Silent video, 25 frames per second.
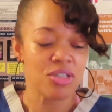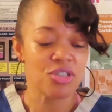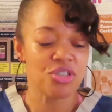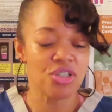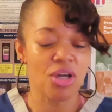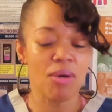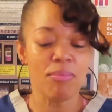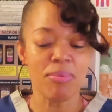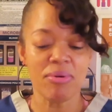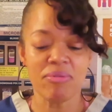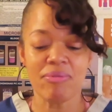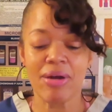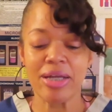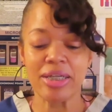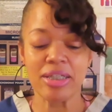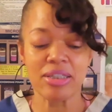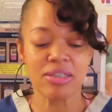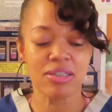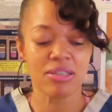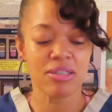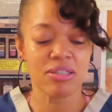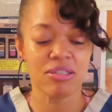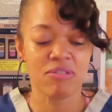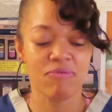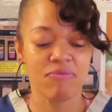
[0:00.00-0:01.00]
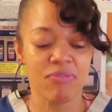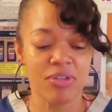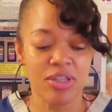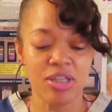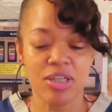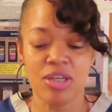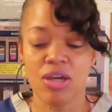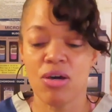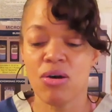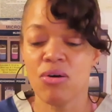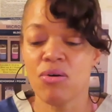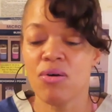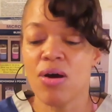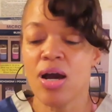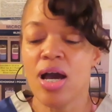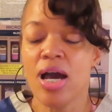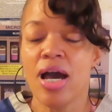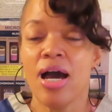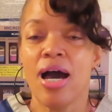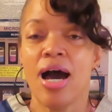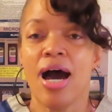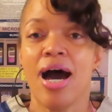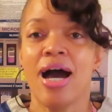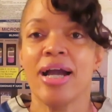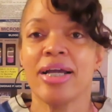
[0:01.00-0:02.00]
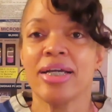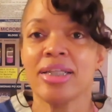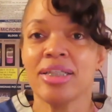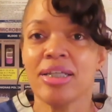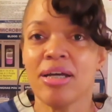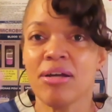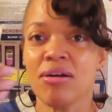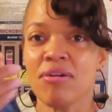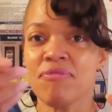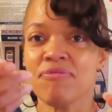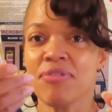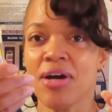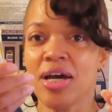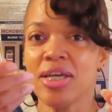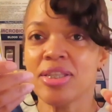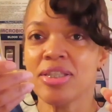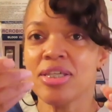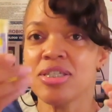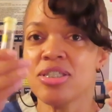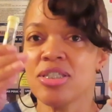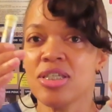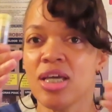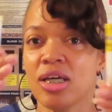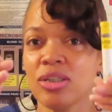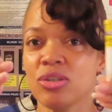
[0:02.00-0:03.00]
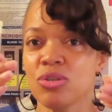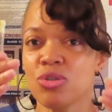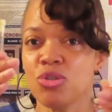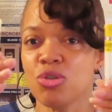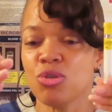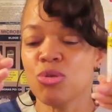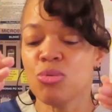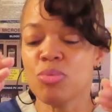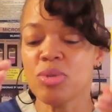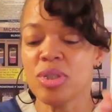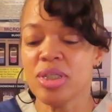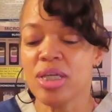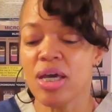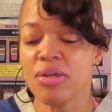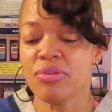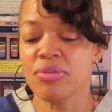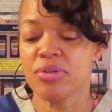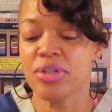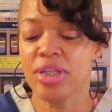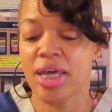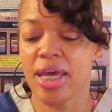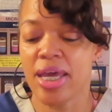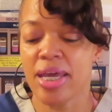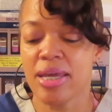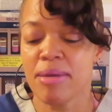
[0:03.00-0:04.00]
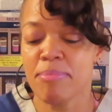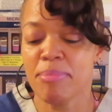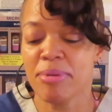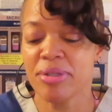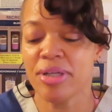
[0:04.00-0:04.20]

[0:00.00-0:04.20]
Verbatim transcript: Jumping right into this video, I clarified these yellow tubes the other day,